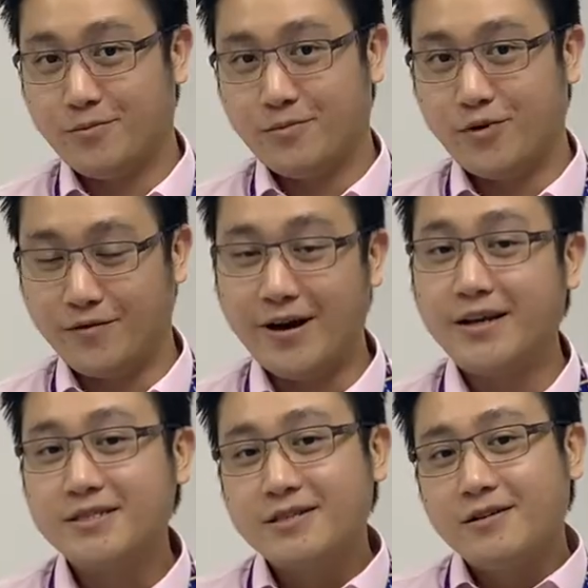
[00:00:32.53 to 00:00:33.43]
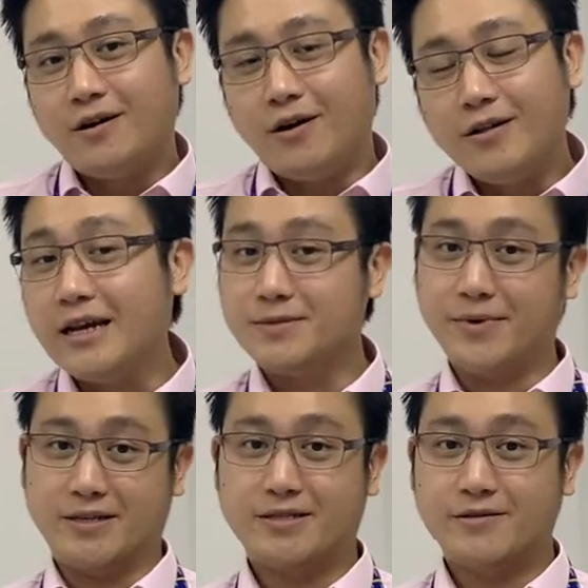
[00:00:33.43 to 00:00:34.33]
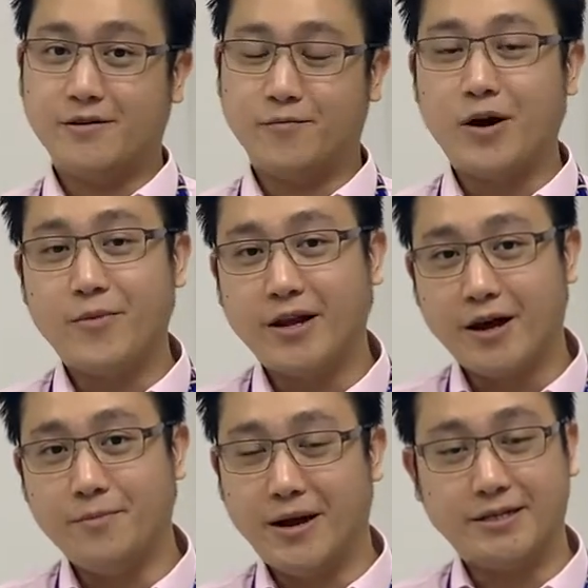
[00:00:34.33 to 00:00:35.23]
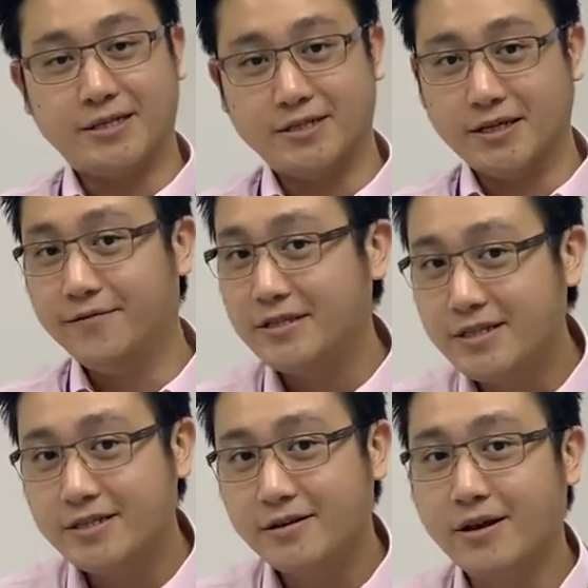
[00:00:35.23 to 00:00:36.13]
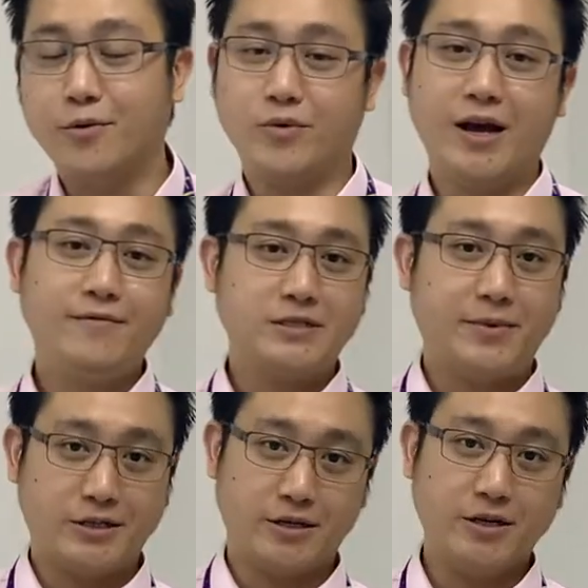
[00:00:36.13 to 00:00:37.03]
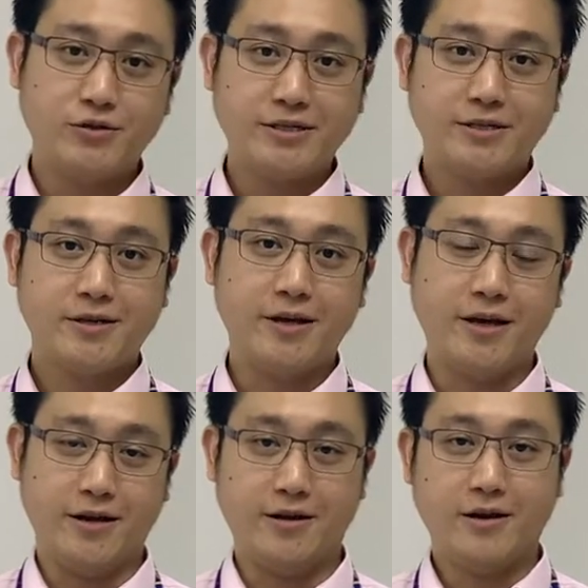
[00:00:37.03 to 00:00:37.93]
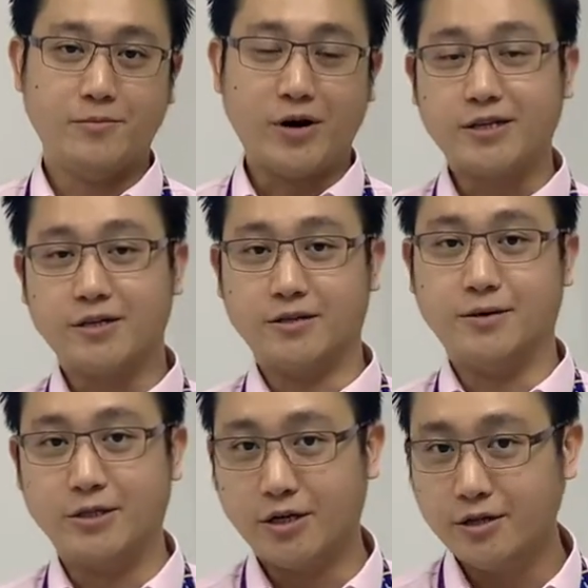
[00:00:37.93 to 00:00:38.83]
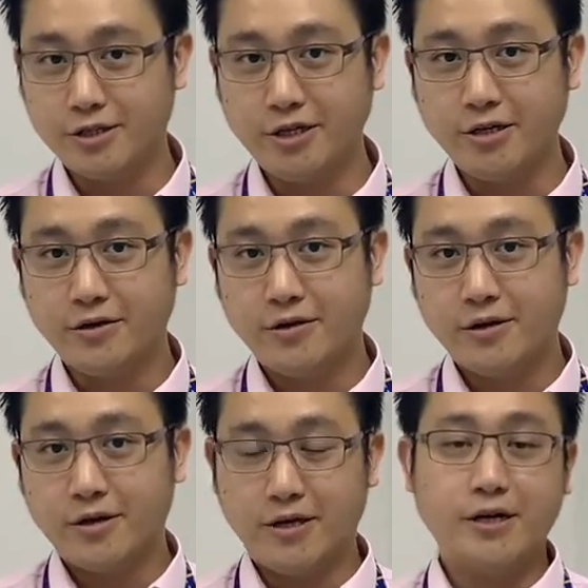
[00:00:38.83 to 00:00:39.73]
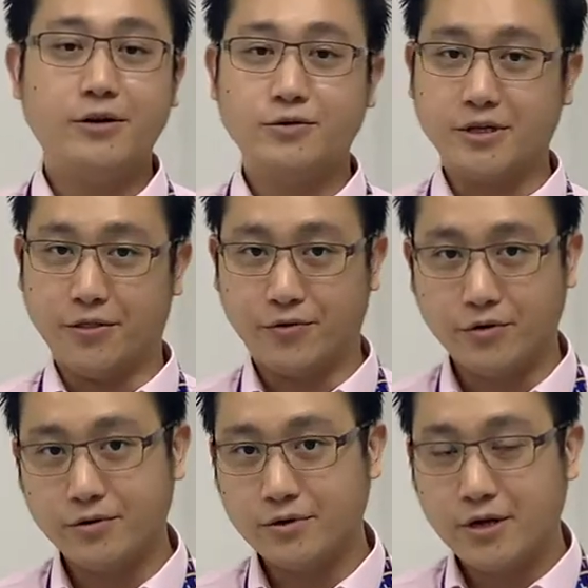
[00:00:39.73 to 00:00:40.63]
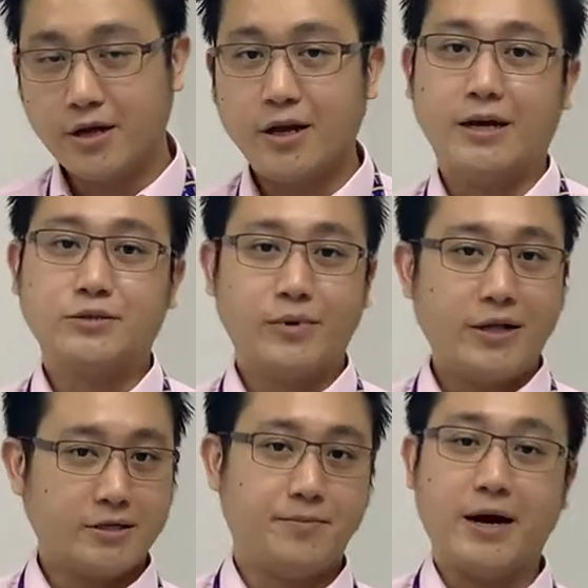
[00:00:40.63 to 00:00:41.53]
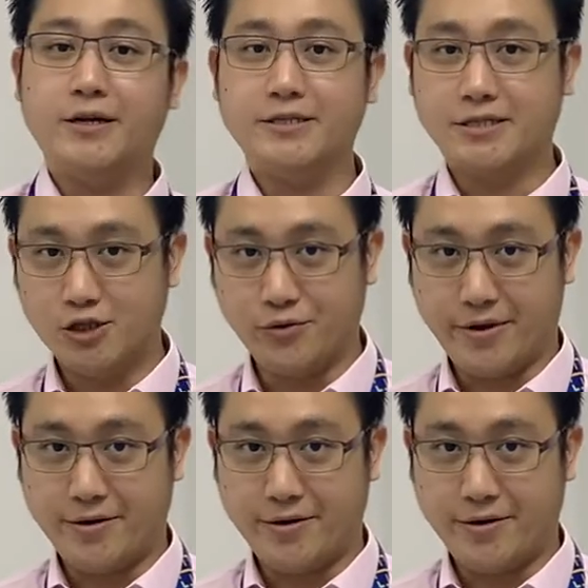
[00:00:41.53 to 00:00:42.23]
provides all aspects of primary care medicine services, and we have a special interest in practical dermatology, ear, nose and throat, as well as minor surgery.